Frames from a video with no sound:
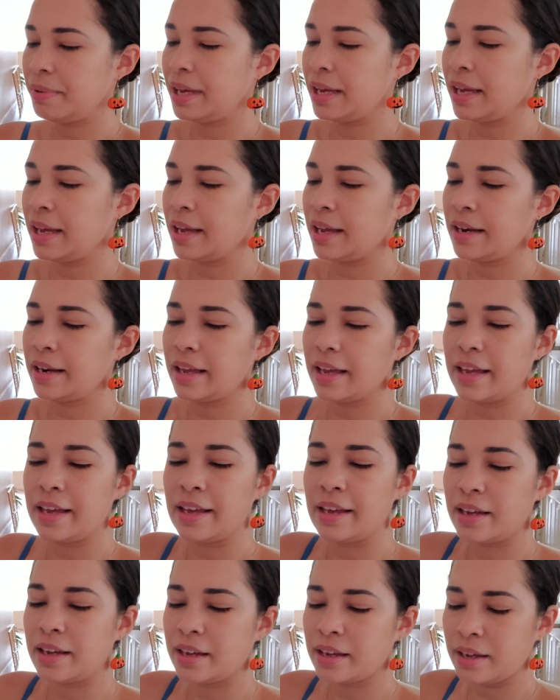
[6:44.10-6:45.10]
bin
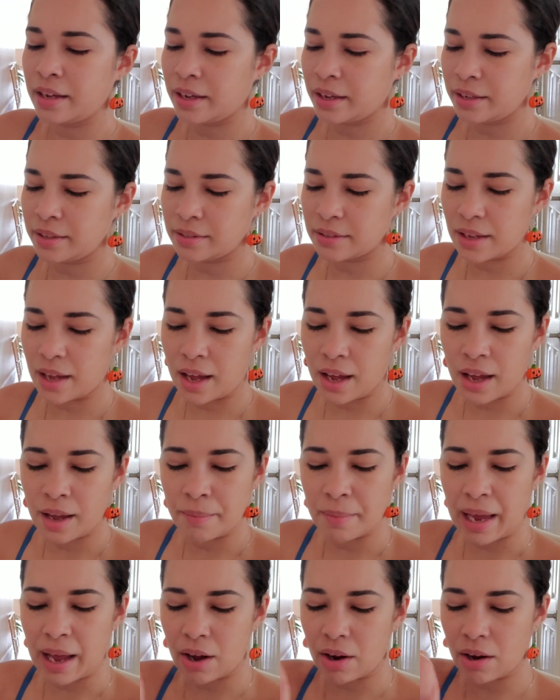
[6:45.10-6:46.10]
is
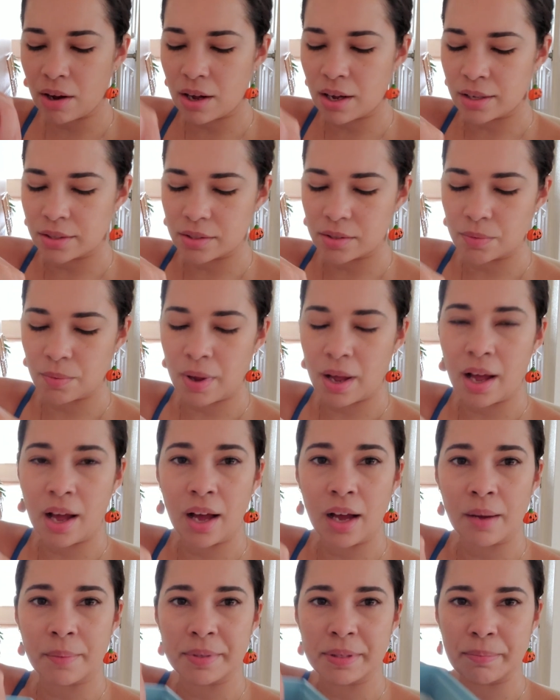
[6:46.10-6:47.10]
alcohol
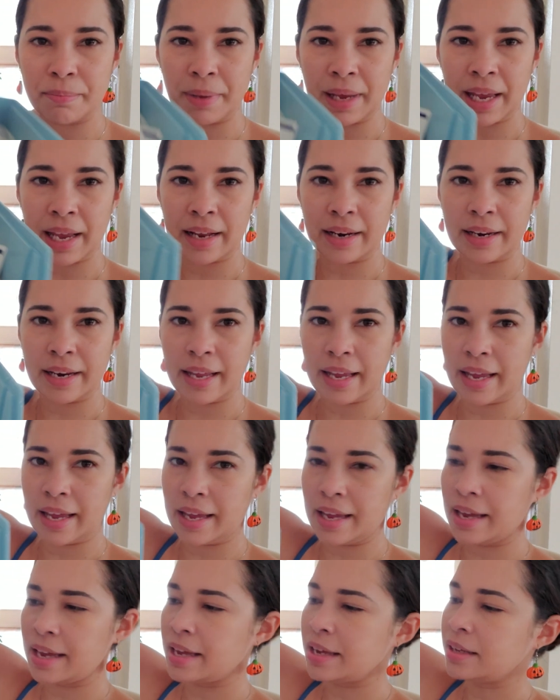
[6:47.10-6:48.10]
swabs,
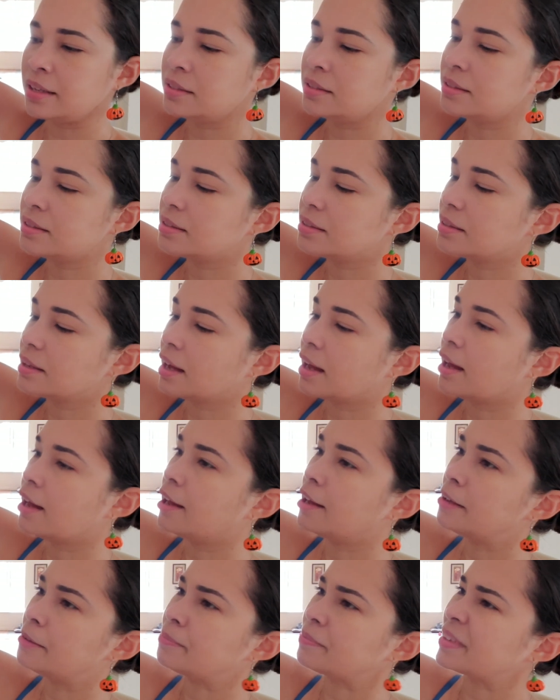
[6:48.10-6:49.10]
Band-Aids.
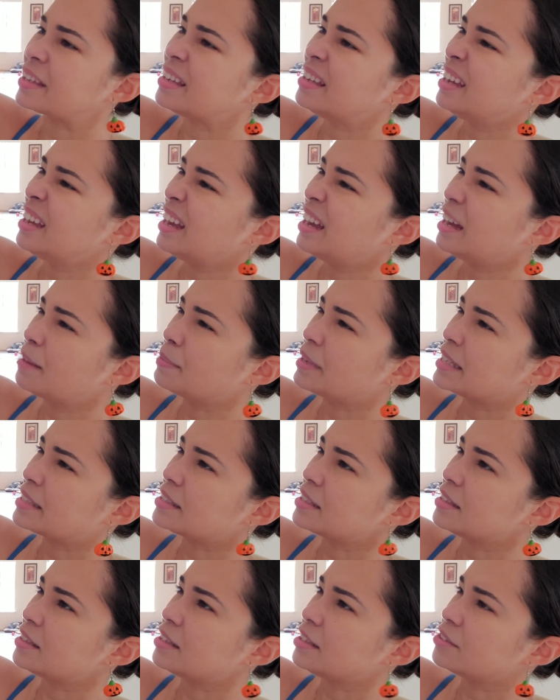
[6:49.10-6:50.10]
I'm
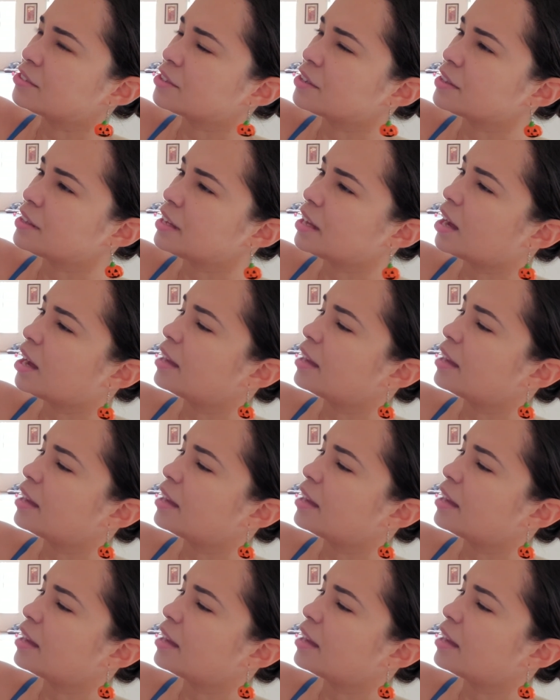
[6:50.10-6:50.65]
guessing these are the